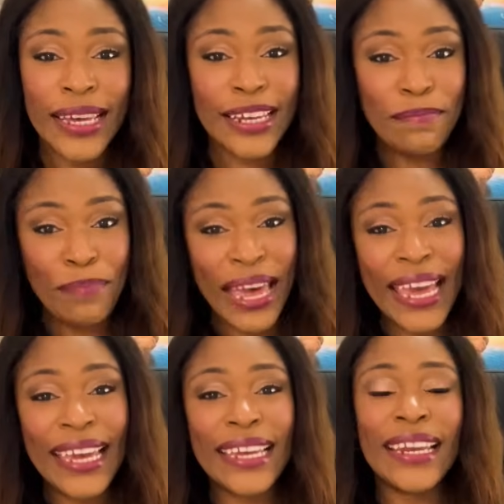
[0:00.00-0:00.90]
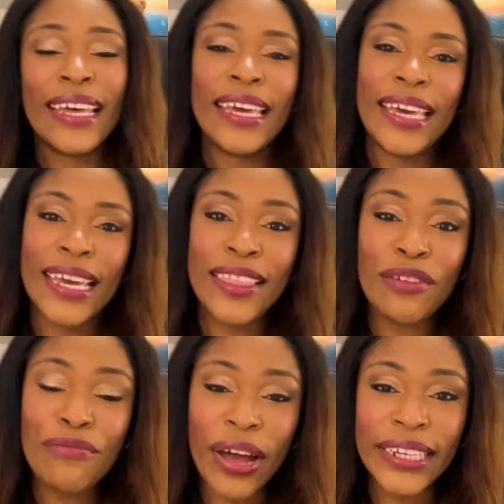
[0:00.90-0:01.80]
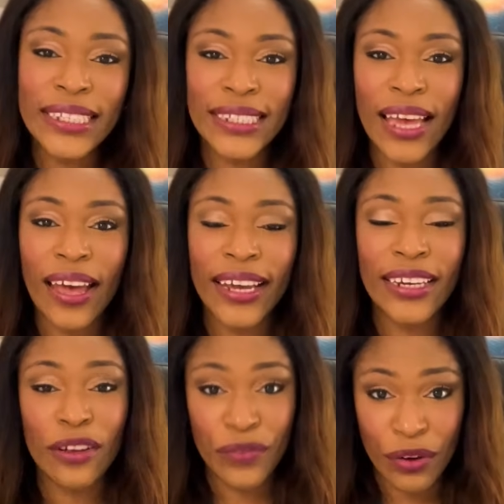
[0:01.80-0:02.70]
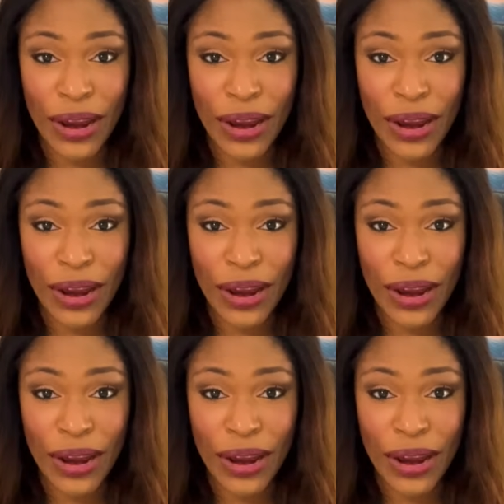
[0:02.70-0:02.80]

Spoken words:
and pain in the right side of your